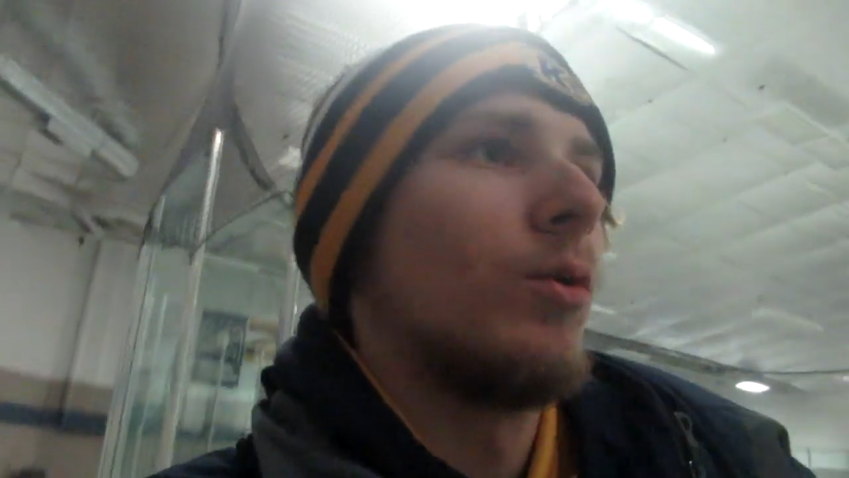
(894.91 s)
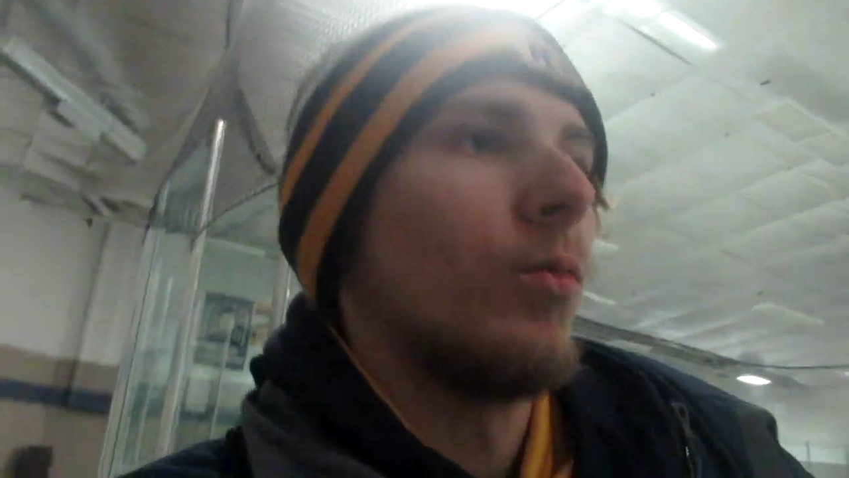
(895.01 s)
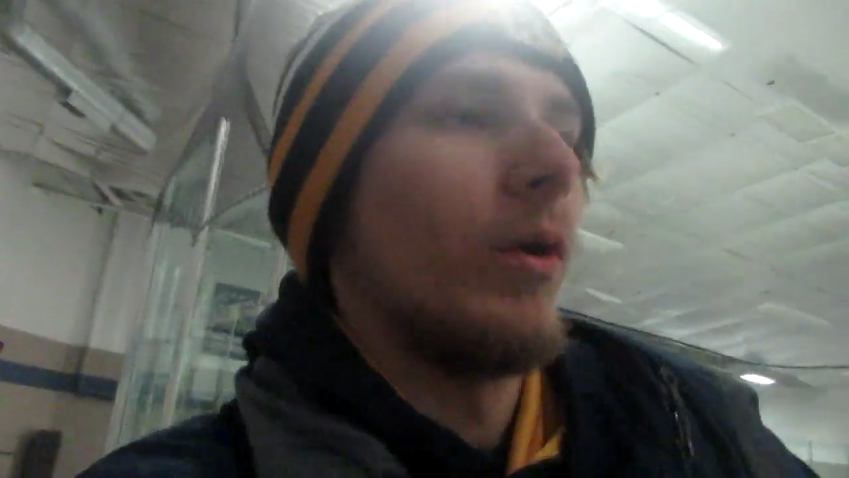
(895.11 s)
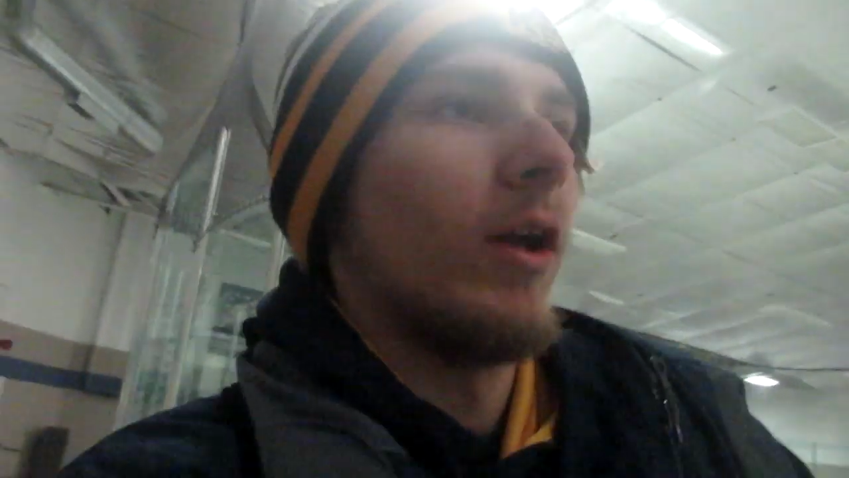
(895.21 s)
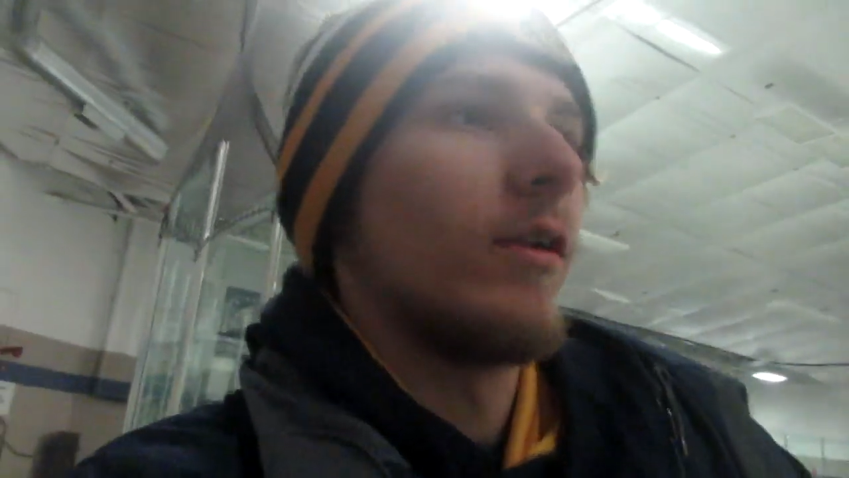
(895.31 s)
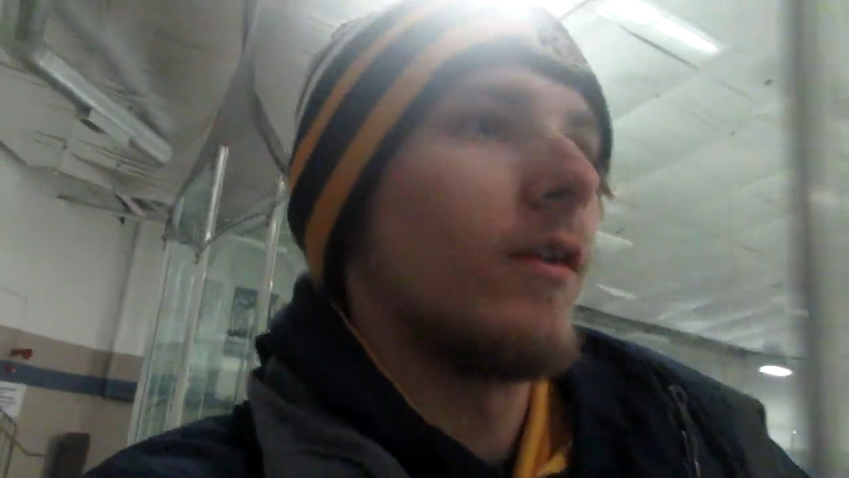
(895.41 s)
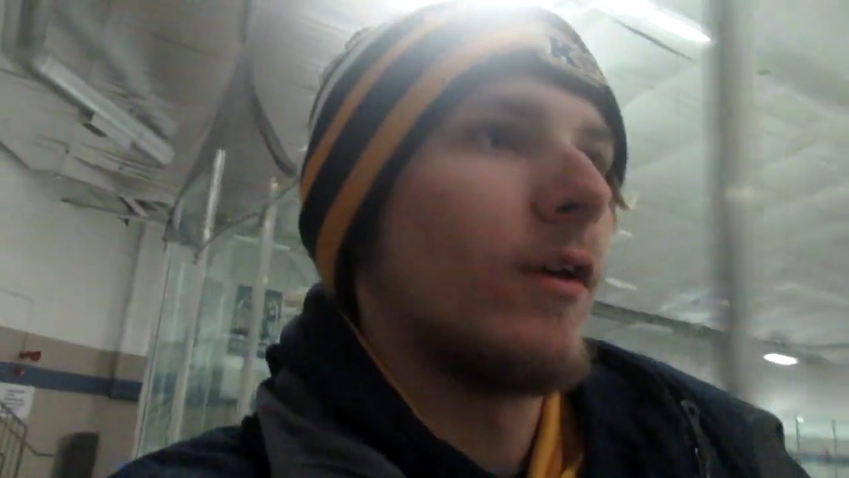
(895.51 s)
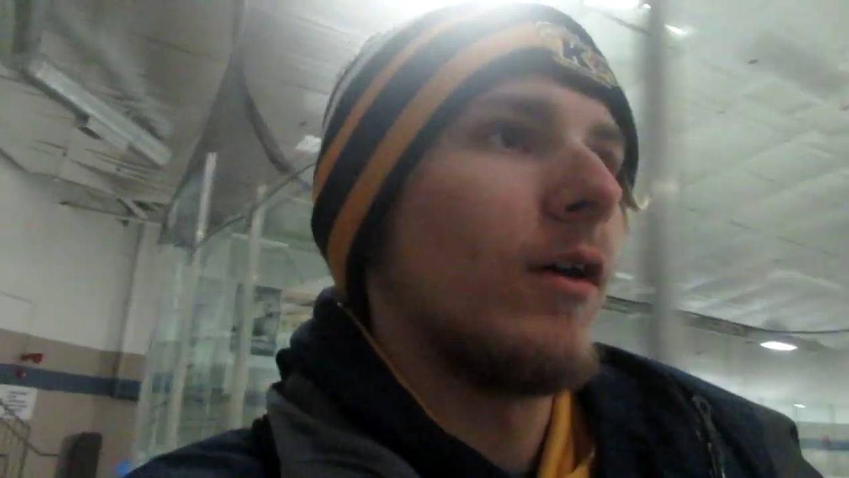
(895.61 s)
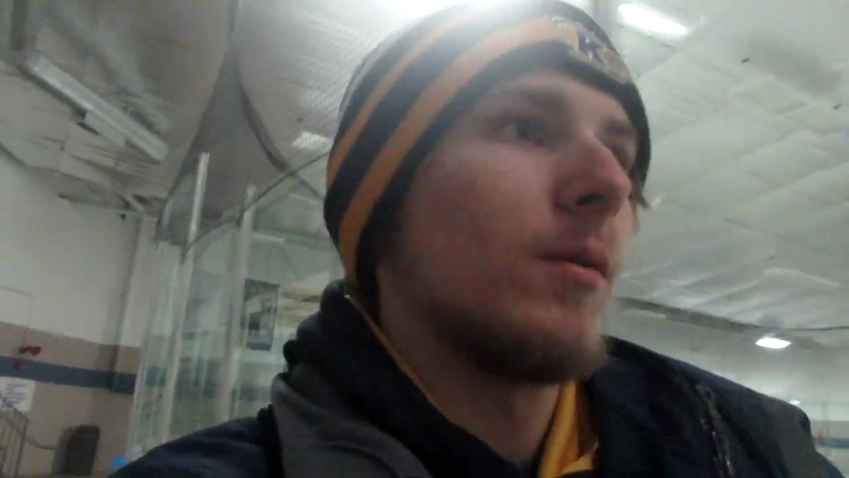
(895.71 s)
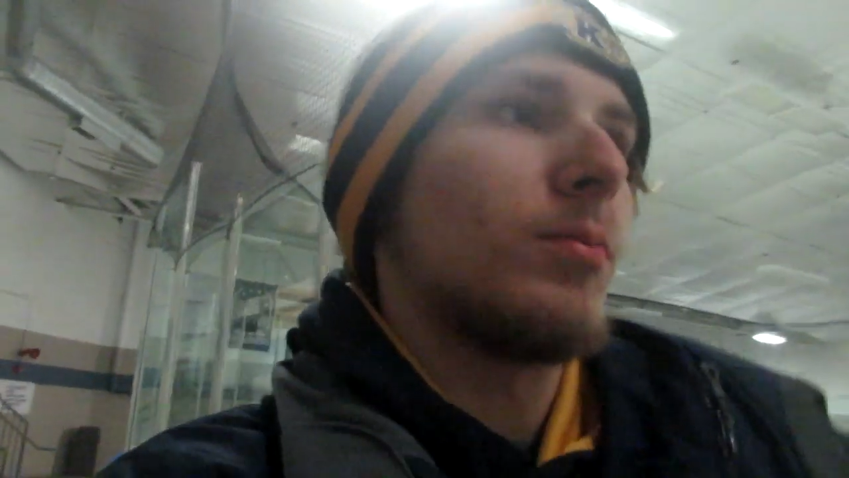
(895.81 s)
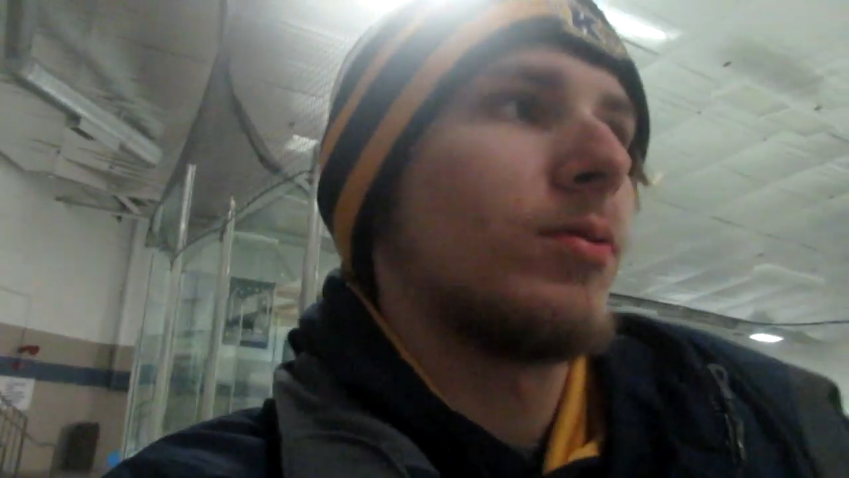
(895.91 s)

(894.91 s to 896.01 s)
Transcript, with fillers: we ended up,